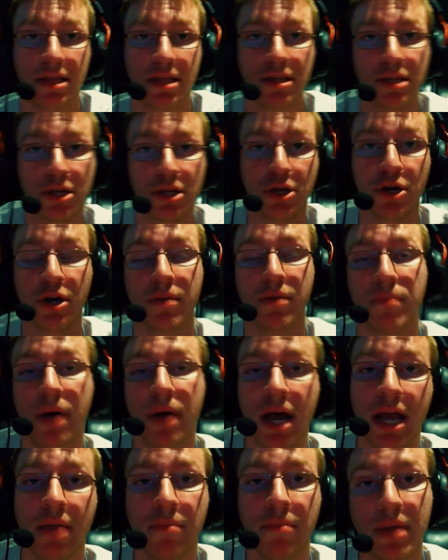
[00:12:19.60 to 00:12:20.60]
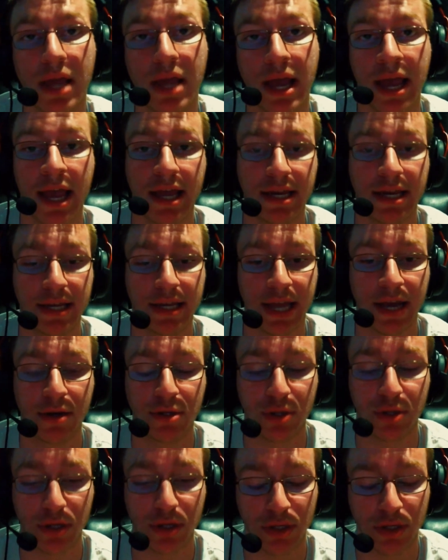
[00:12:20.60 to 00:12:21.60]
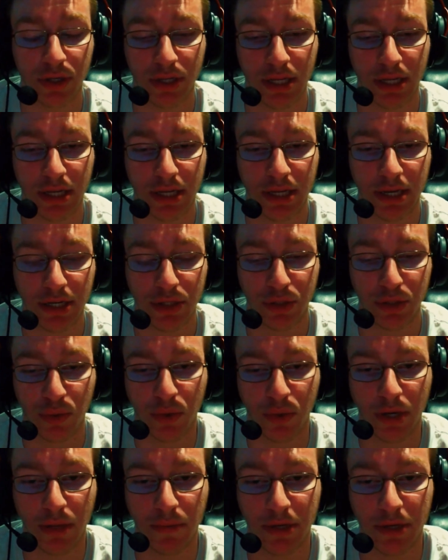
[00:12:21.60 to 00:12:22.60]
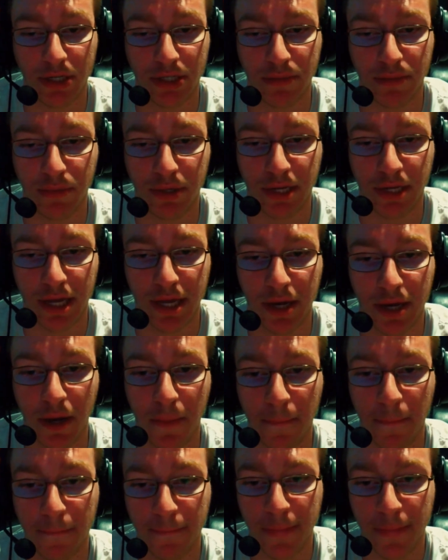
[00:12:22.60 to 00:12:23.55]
the curtain behind me I had down, so I took like an extra 20 minutes to put that up.